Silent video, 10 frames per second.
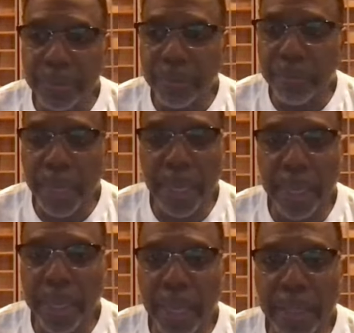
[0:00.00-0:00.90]

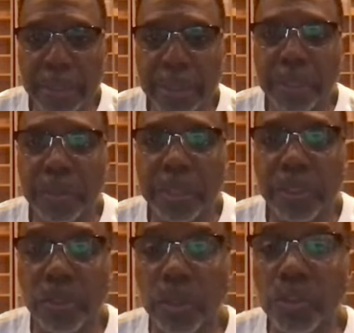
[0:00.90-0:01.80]
man, I tell you what,
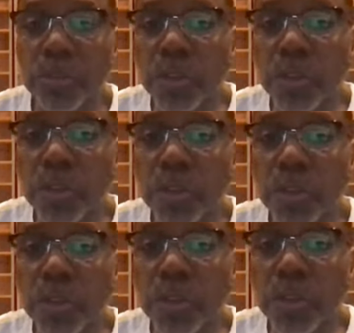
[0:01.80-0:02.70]
so don't you
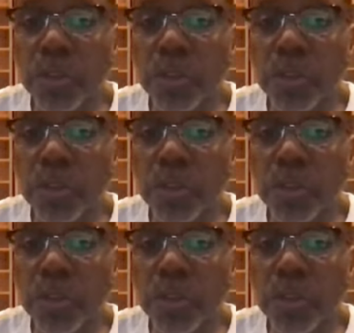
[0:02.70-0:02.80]
quit. Don't you